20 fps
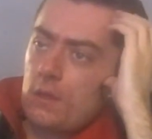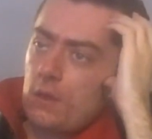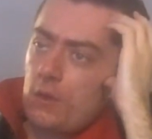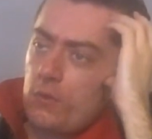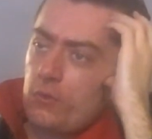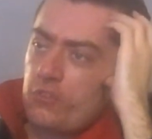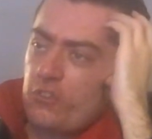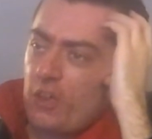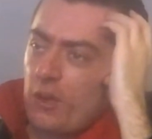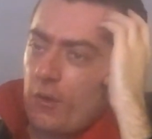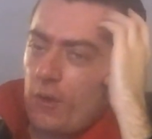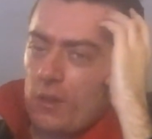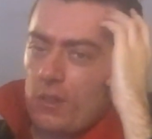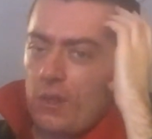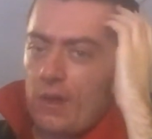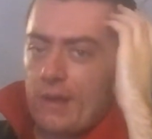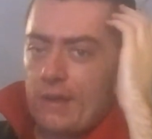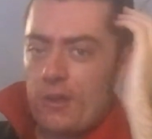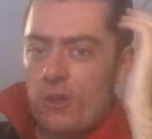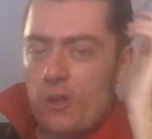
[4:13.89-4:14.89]
Also, I
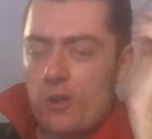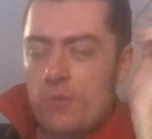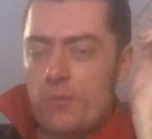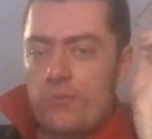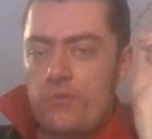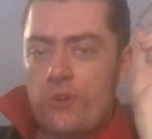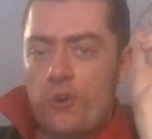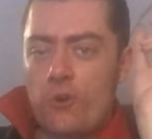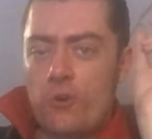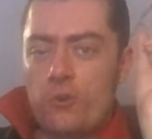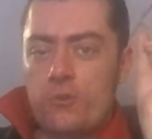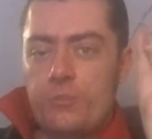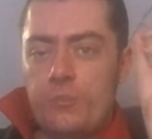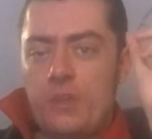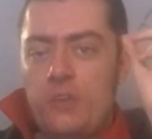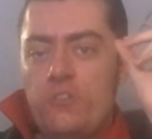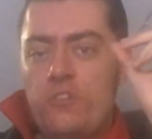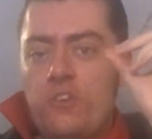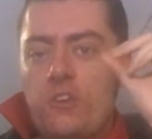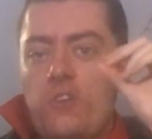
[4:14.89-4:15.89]
like foreign
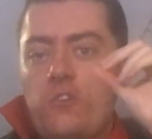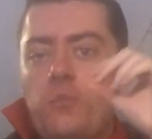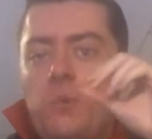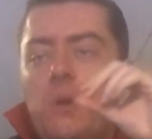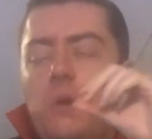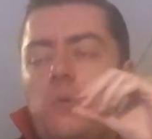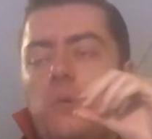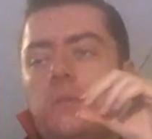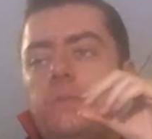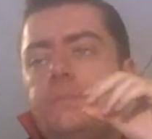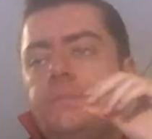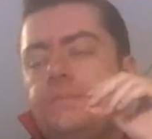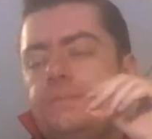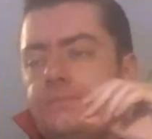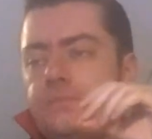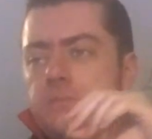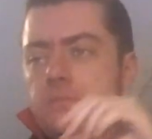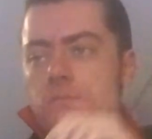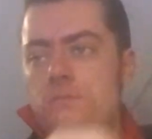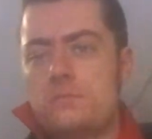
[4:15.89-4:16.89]
music as well.
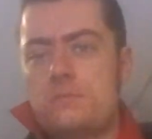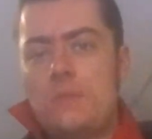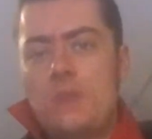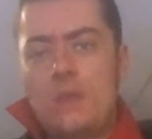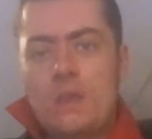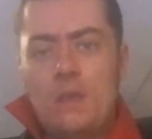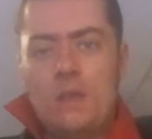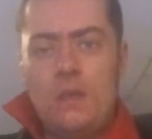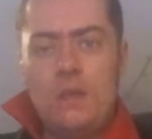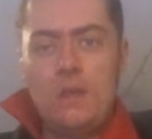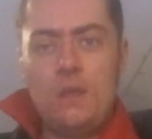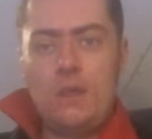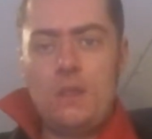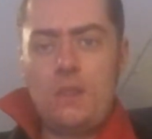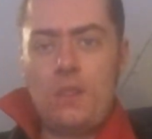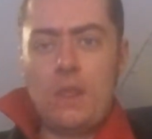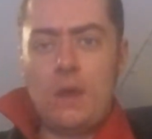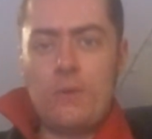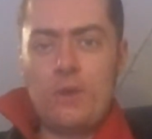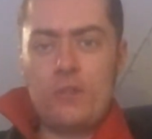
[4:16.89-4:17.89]

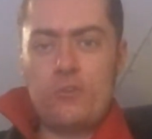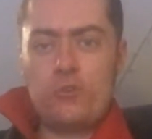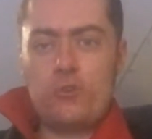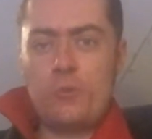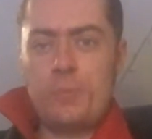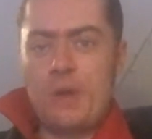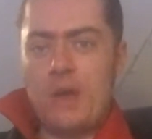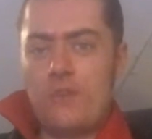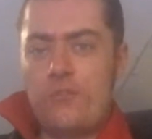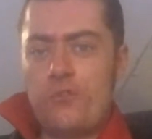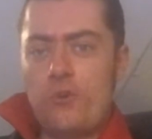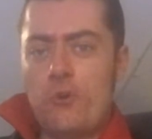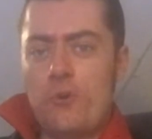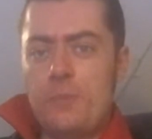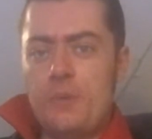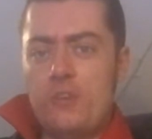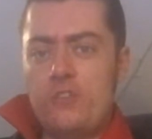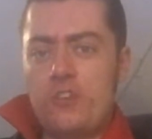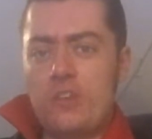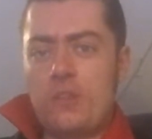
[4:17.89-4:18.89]
When I talk about
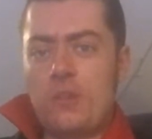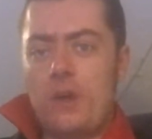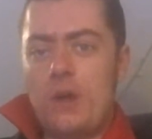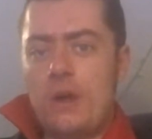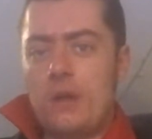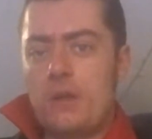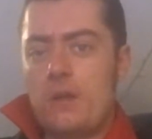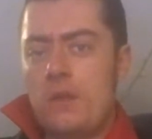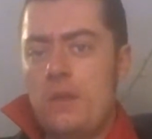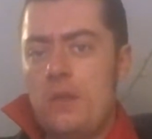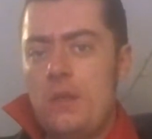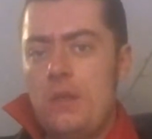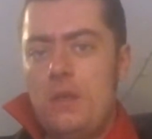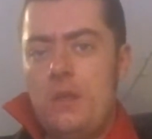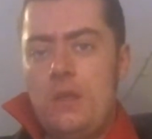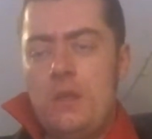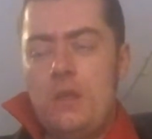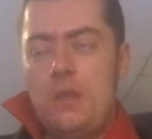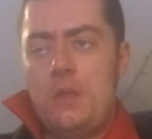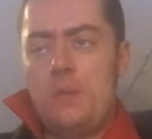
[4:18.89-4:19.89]
foreign music,
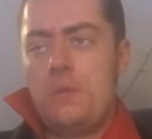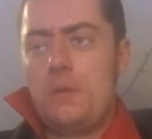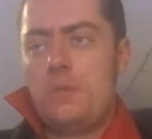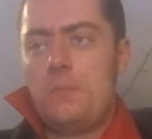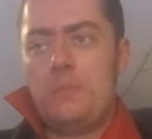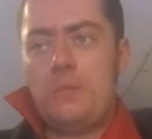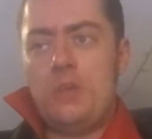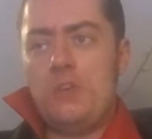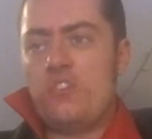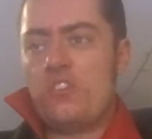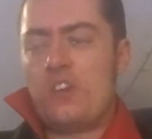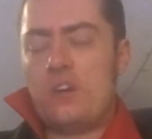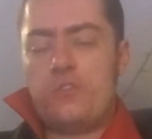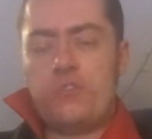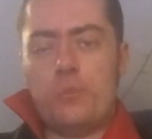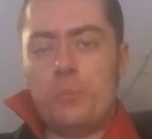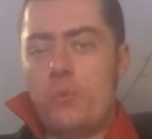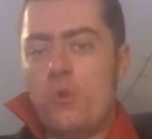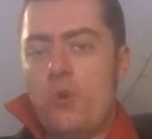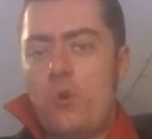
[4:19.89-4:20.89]
usually
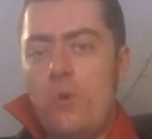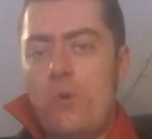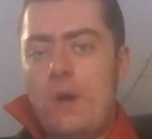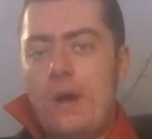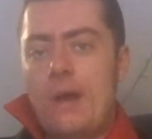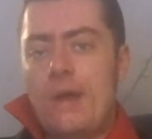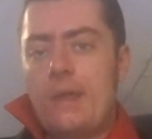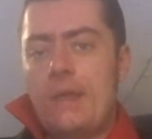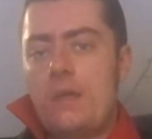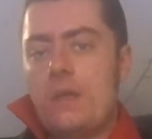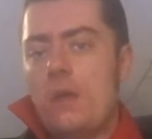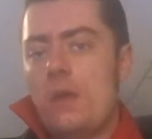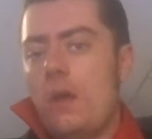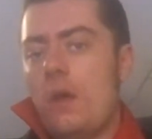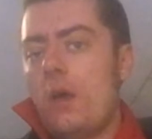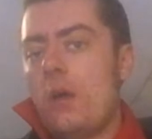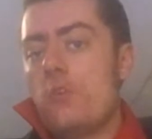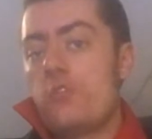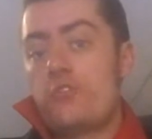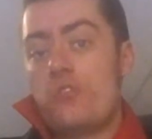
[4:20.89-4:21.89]
from Norway,
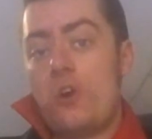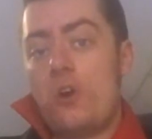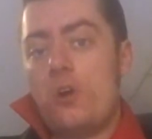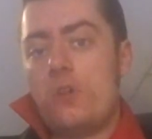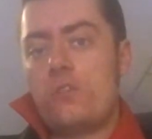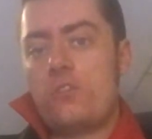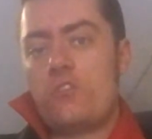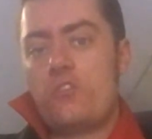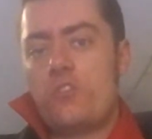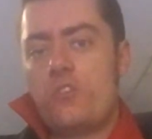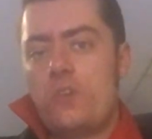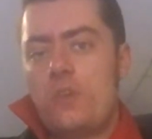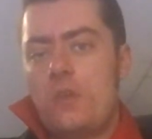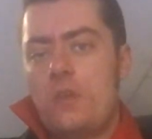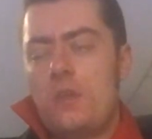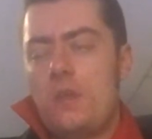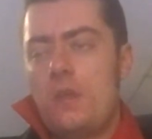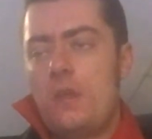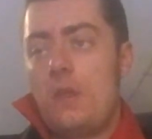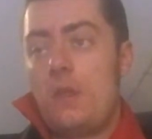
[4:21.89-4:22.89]
France.
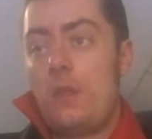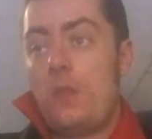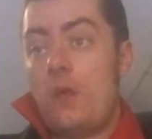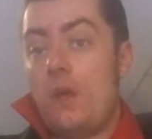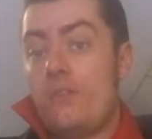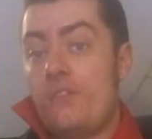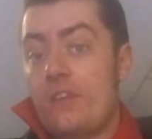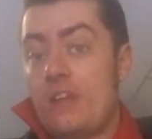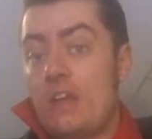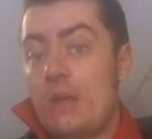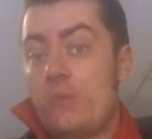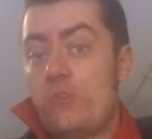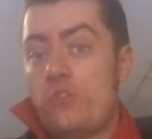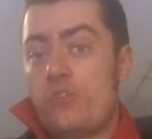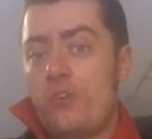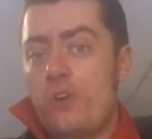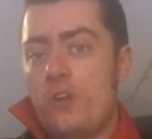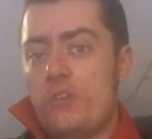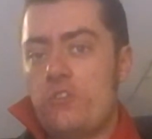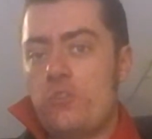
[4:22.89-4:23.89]
If it came to
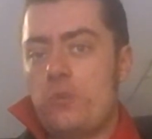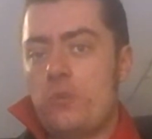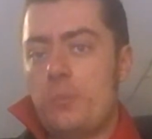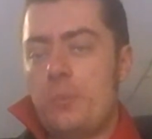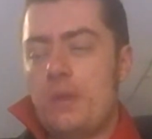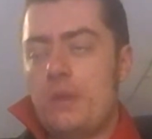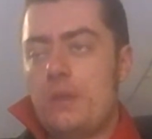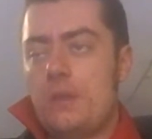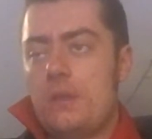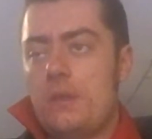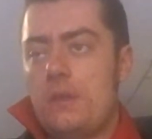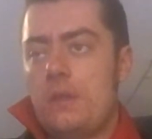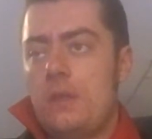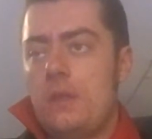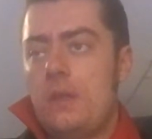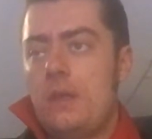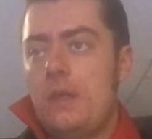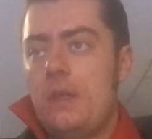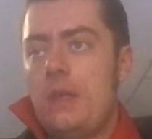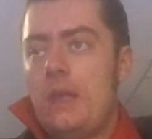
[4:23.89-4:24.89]
France, it would have been
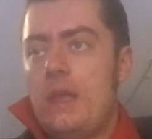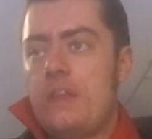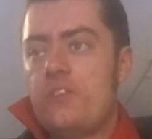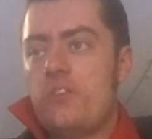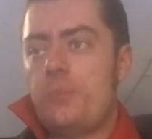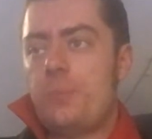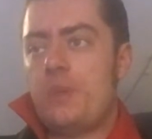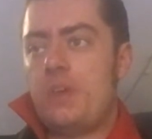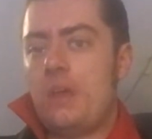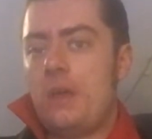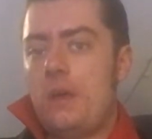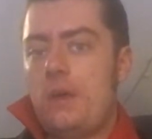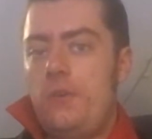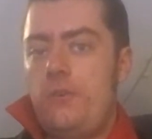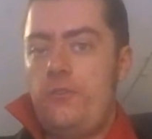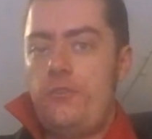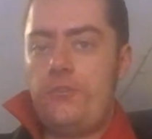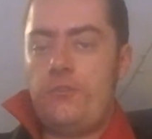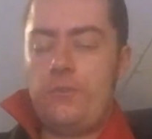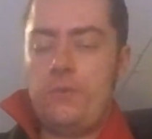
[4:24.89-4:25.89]
Edith Piaf.
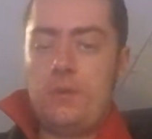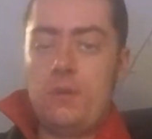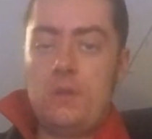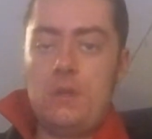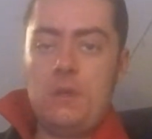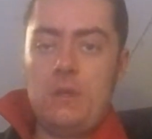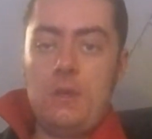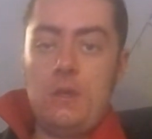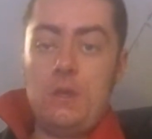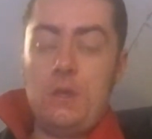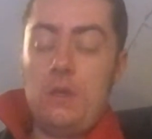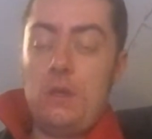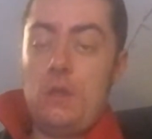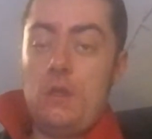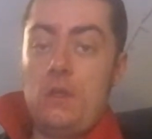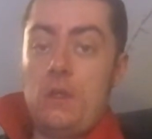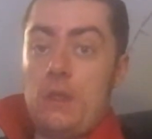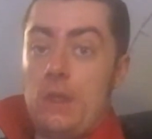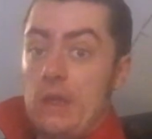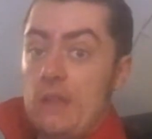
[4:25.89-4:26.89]

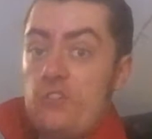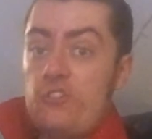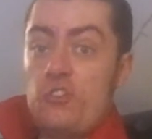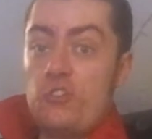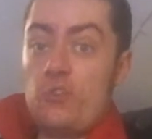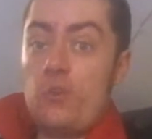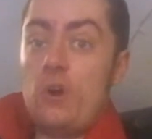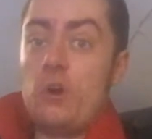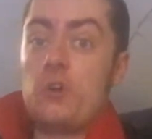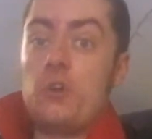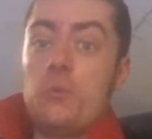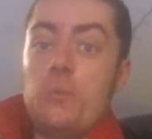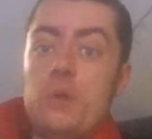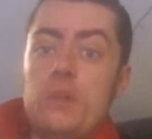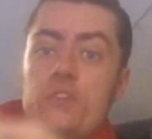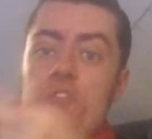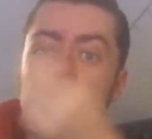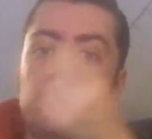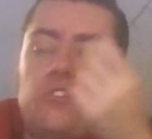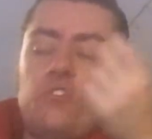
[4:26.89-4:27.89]
She's quite a good
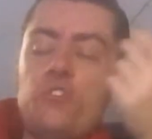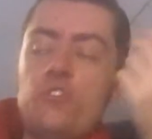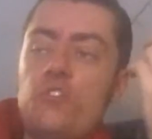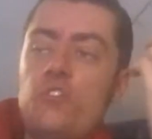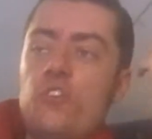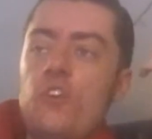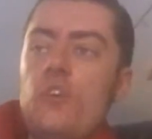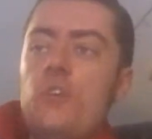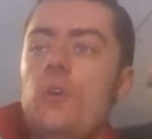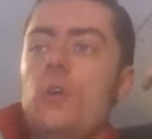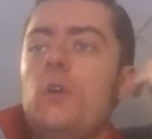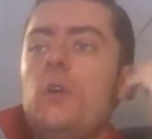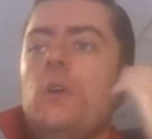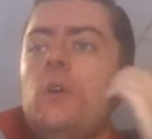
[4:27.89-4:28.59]
one to listen to.